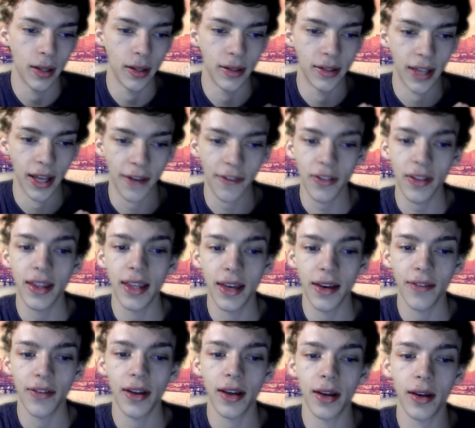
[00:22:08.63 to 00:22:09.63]

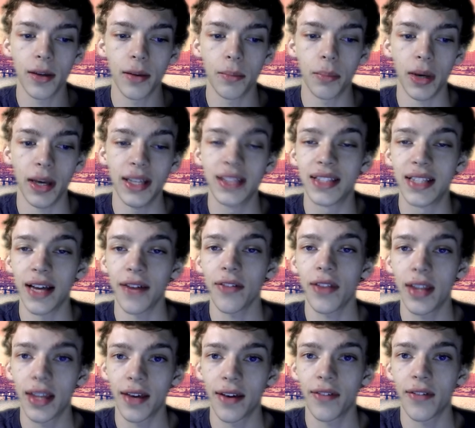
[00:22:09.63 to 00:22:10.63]
He's
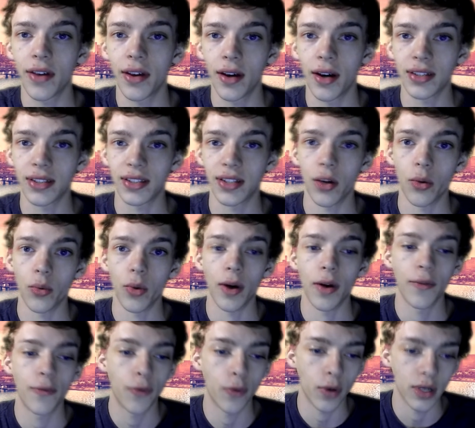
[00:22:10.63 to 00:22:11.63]
definitely giving us a
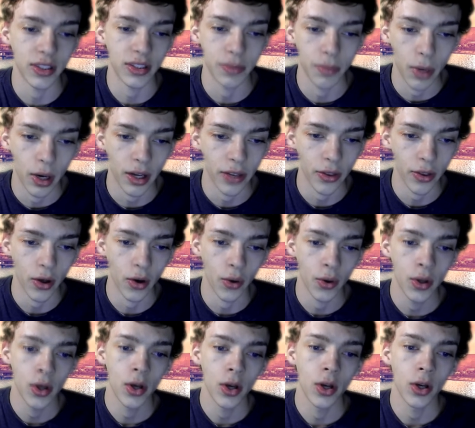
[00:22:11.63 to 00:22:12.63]
run for his money, though.
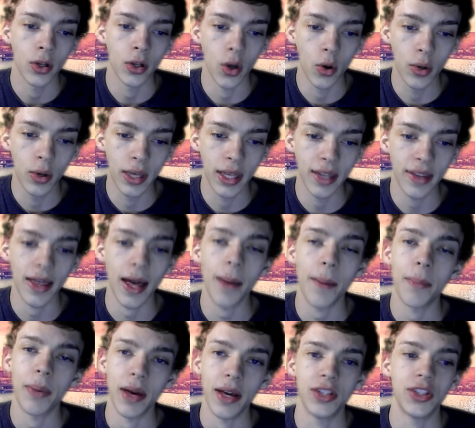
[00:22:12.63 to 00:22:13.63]
Go get
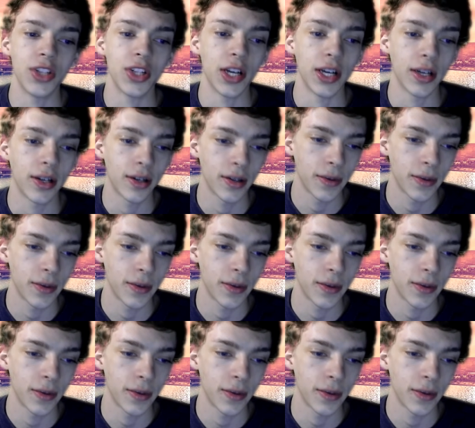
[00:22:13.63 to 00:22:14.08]
that paycheck.